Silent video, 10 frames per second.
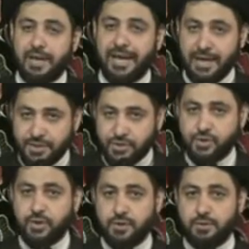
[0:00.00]

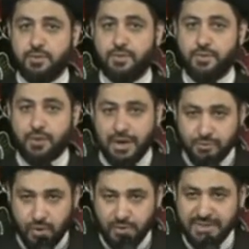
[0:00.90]
answer
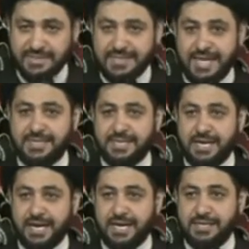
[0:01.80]
throughout all these days
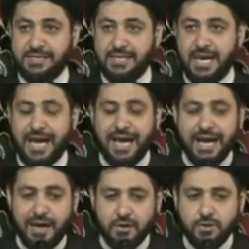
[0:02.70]
and nights,
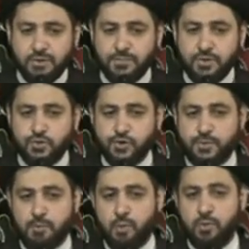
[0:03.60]
how come those
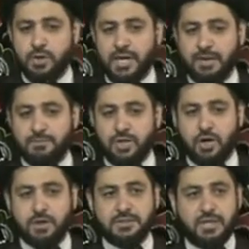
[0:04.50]
people who claim to
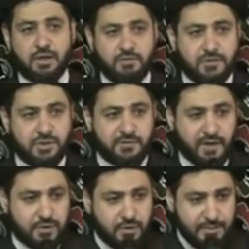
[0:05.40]
are uh, the lovers of
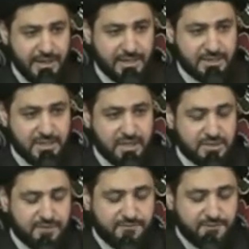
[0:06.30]
Ahlul Bayt,
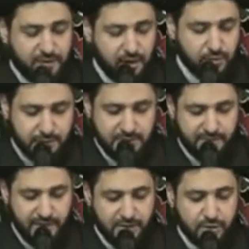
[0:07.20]
the followers
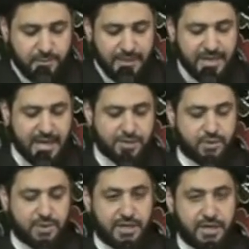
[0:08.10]
of Ahlul Bayt
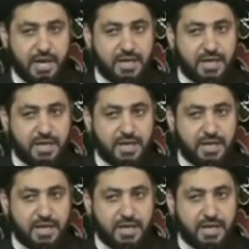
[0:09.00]
actually,